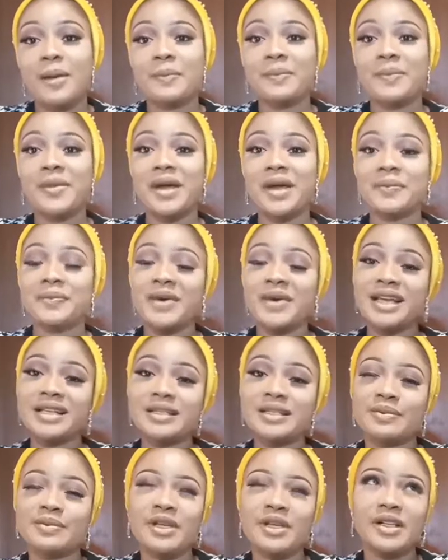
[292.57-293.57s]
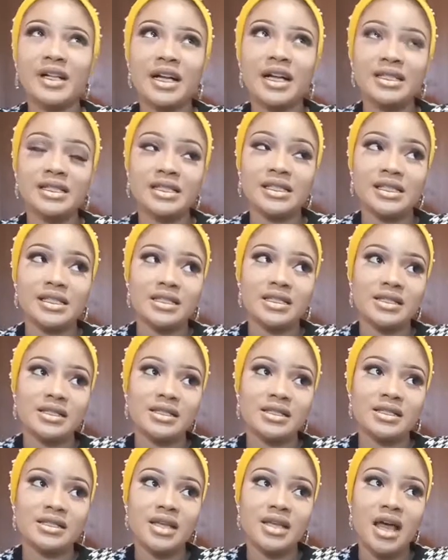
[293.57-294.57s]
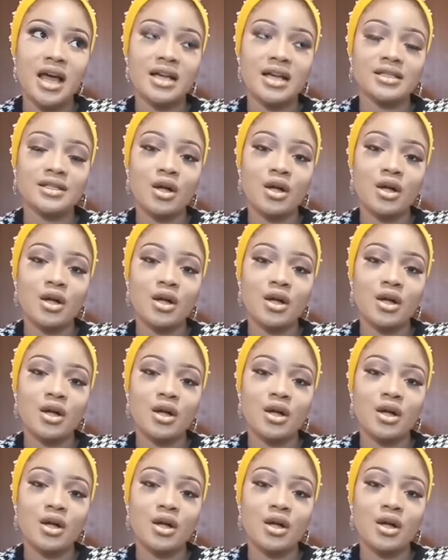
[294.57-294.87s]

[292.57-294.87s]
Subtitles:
My best male artist has